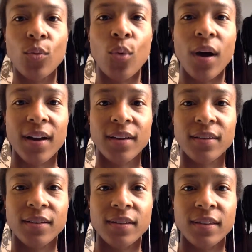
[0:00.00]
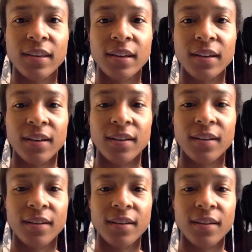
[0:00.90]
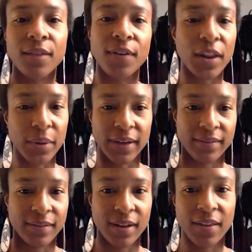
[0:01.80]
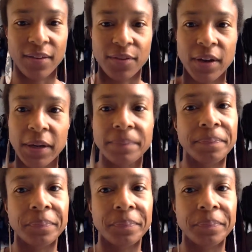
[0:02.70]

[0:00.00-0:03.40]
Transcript: was the following. Okay, this is funny.